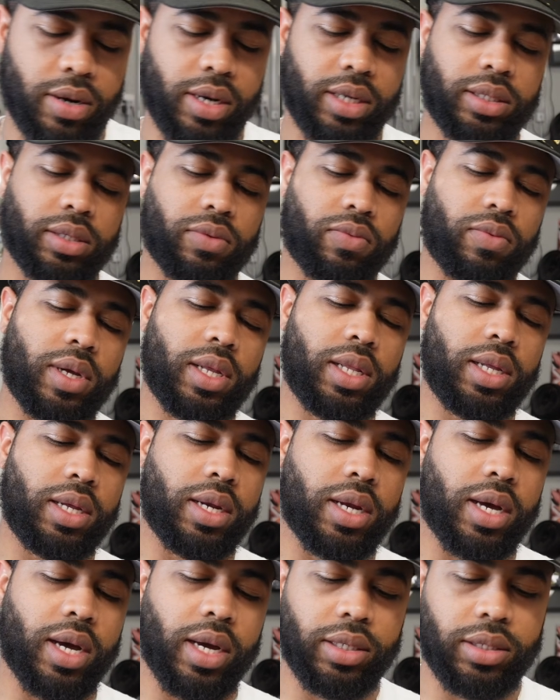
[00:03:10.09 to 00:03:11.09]
This is a really
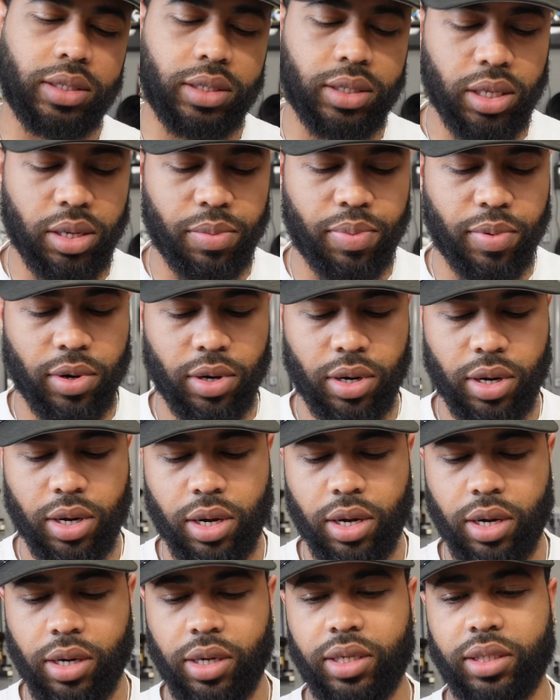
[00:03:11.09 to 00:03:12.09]
nice clipper,
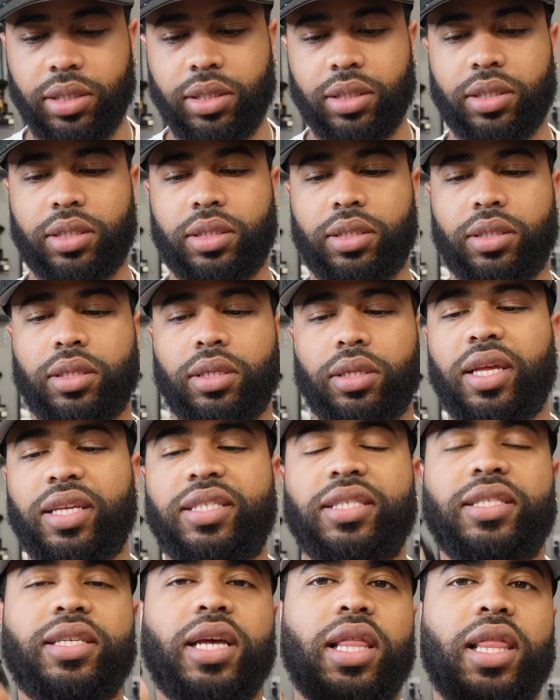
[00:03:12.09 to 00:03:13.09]
dog. This
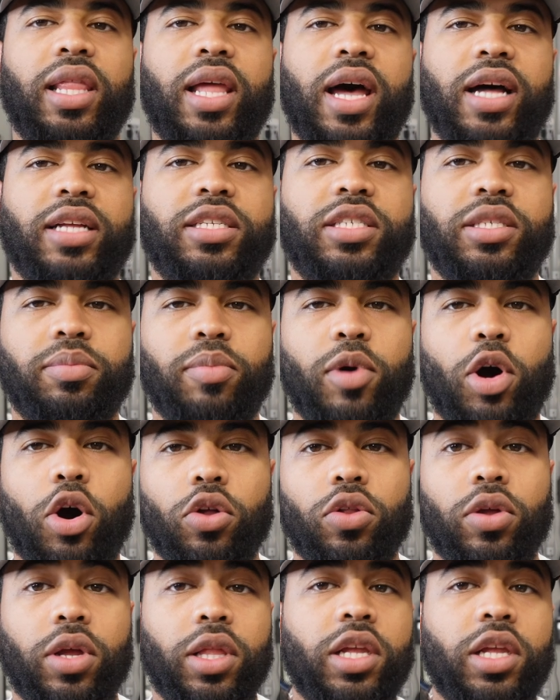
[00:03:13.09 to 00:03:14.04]
is a lot smaller.